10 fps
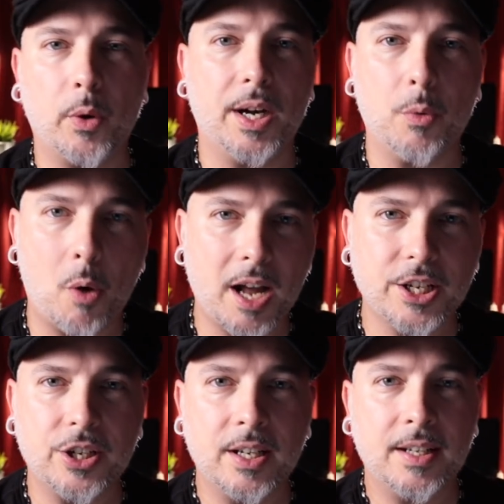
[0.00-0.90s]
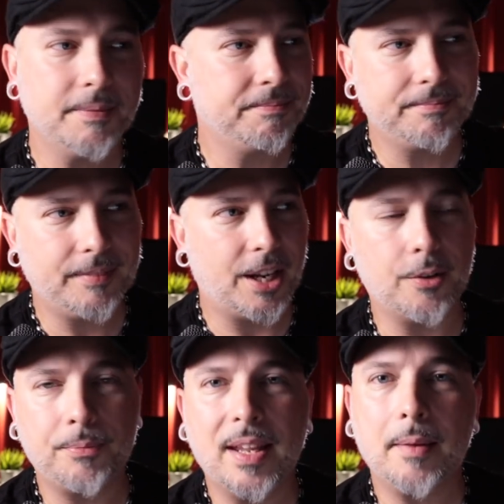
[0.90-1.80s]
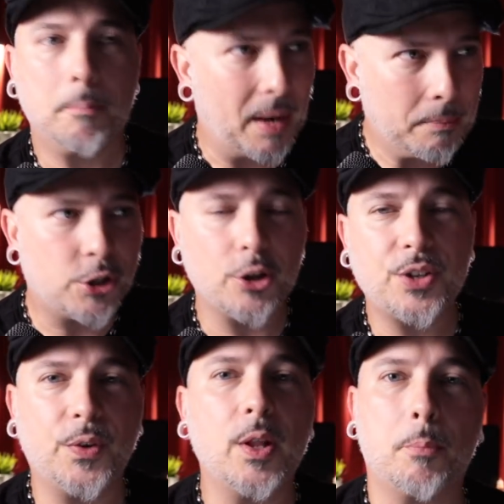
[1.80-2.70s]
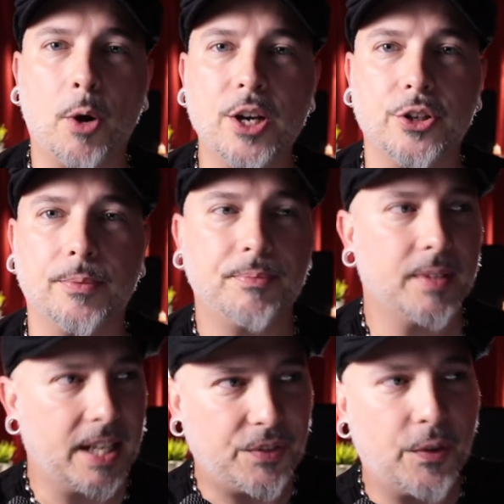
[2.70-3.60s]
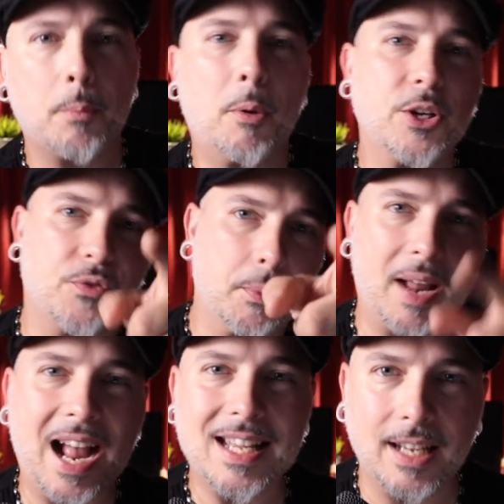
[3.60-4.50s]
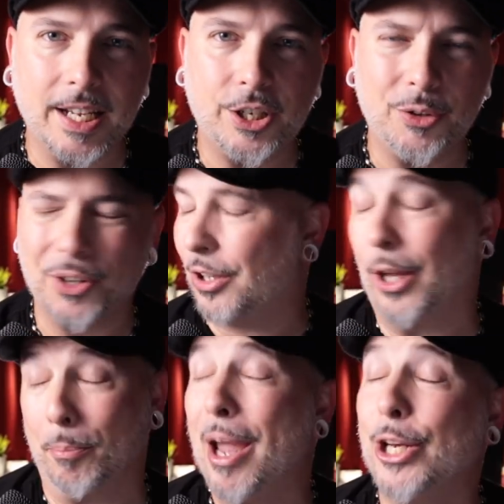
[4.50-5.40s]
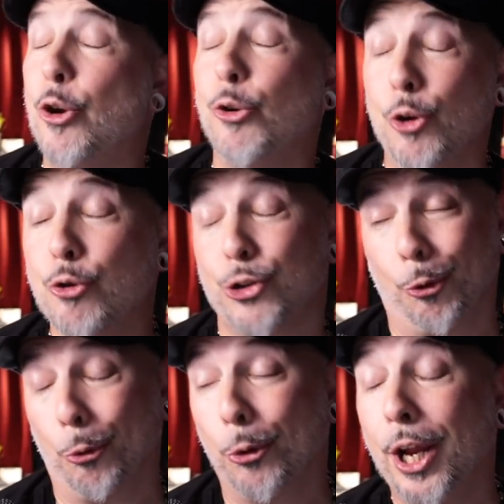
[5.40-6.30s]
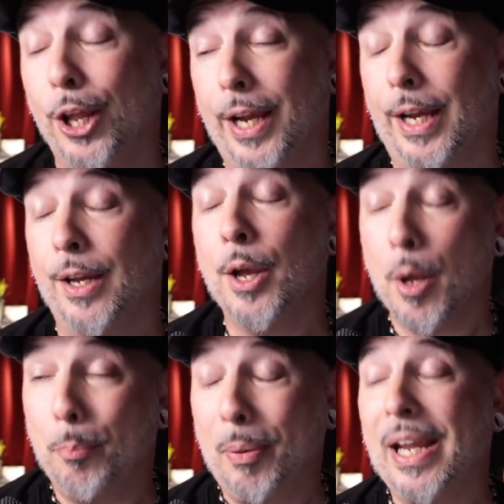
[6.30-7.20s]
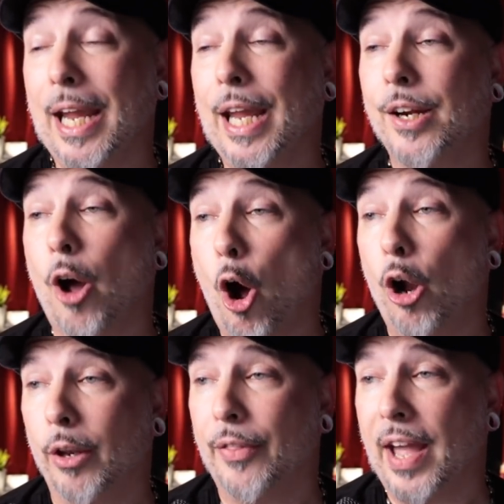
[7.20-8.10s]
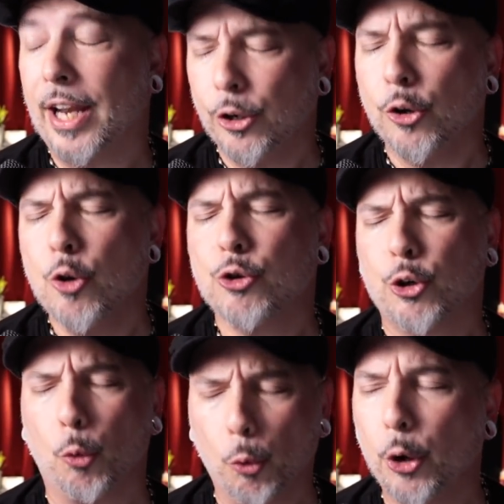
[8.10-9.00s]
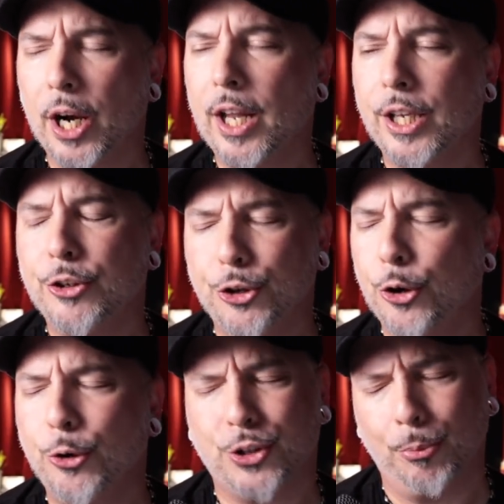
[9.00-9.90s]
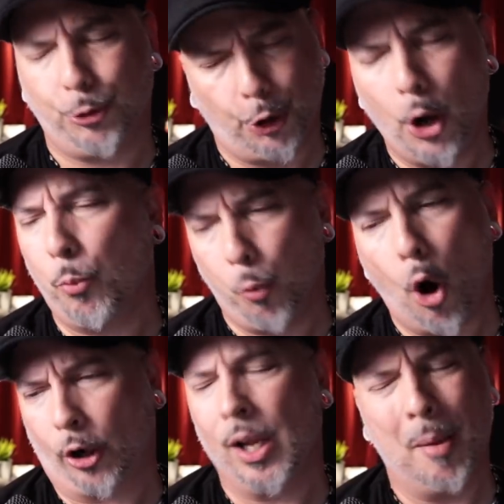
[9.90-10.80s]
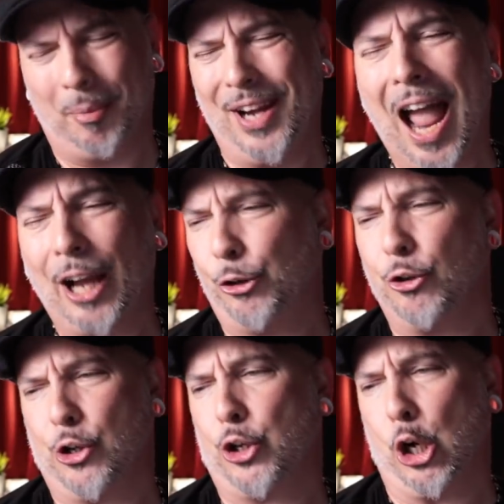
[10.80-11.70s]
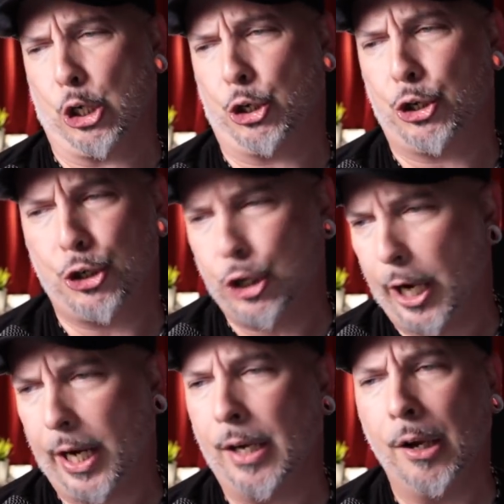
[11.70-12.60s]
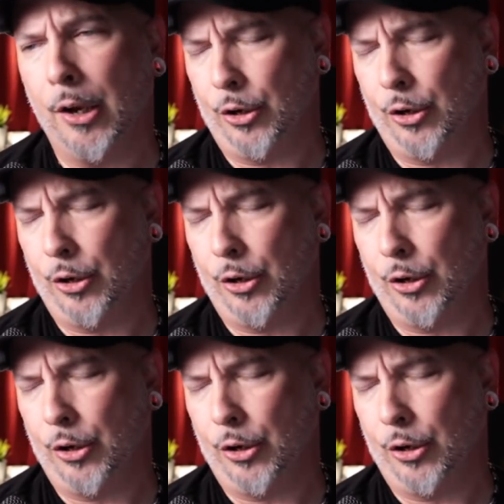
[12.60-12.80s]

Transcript: are wanting to watch, you know, but I'm sure he's feeling pressure. He's feeling pressure from guys like you that go like, man, you used to really be into all of that. You used to really do some good work, but now you're just a shitty